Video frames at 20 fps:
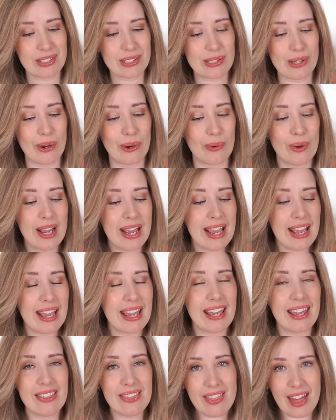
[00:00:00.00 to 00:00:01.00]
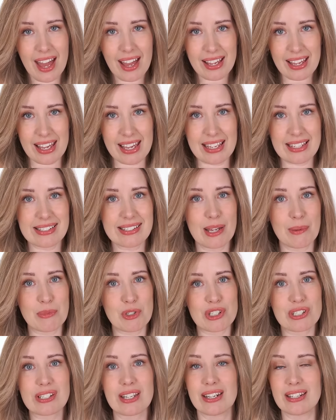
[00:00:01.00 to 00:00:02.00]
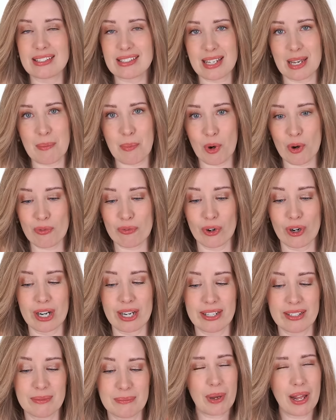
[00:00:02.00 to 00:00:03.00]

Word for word: So in that case, I'm just gonna skip over it.